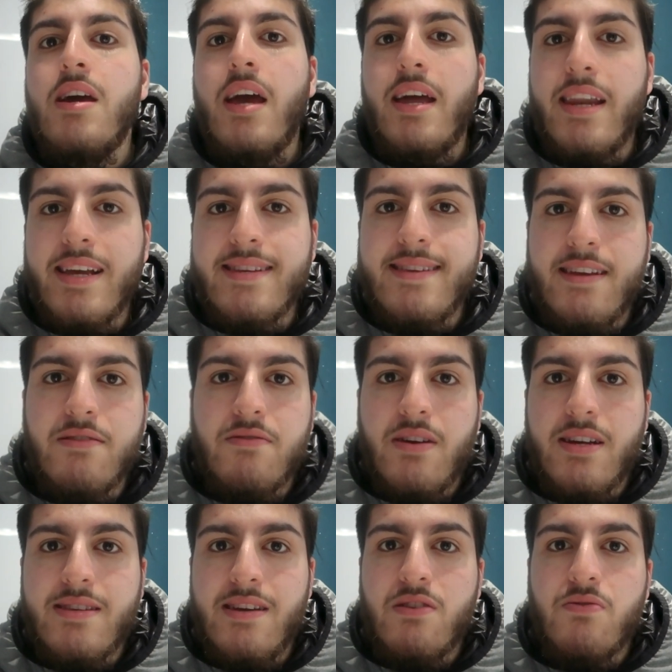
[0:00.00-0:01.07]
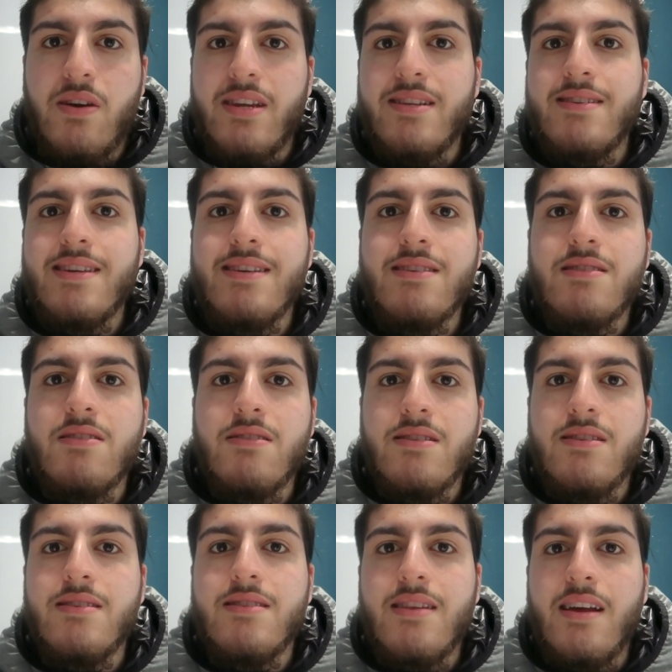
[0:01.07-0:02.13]
and etc, etc, and it's easy to
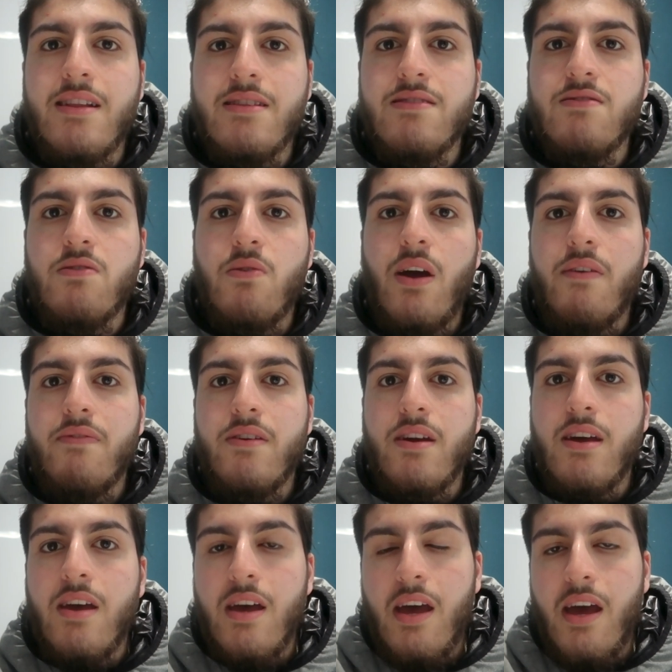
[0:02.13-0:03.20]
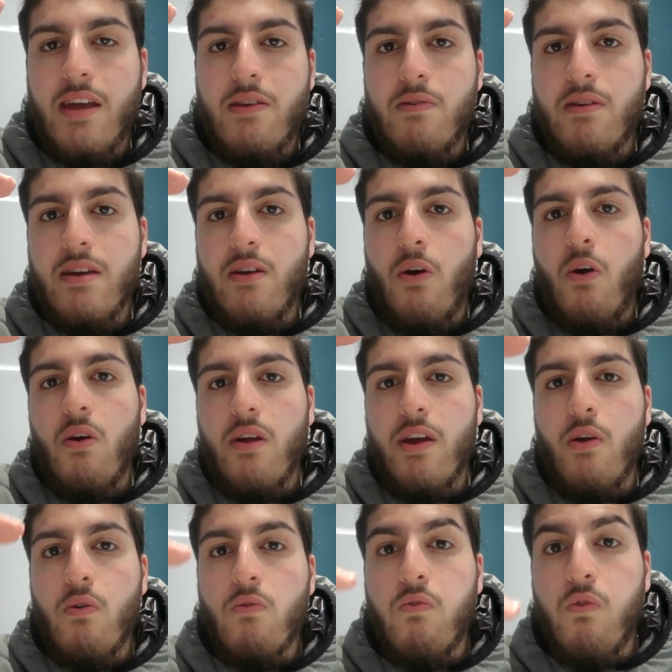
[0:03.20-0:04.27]
understand, so you have it
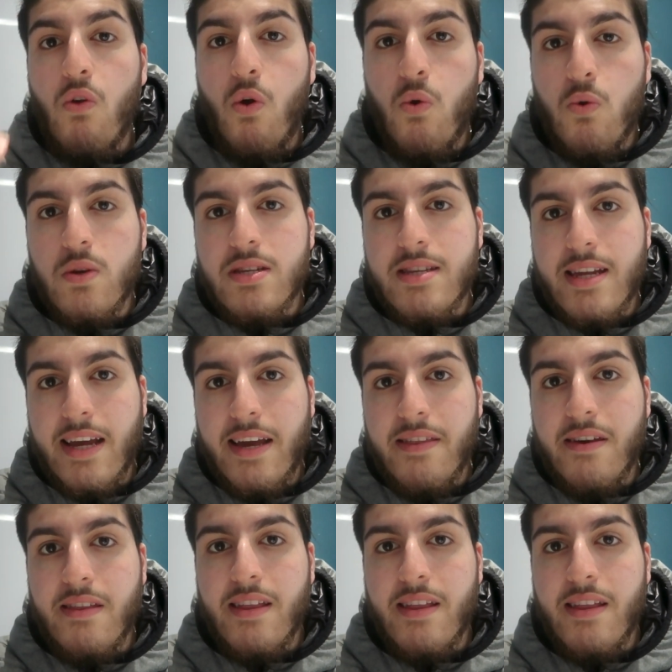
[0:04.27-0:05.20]
all flows together.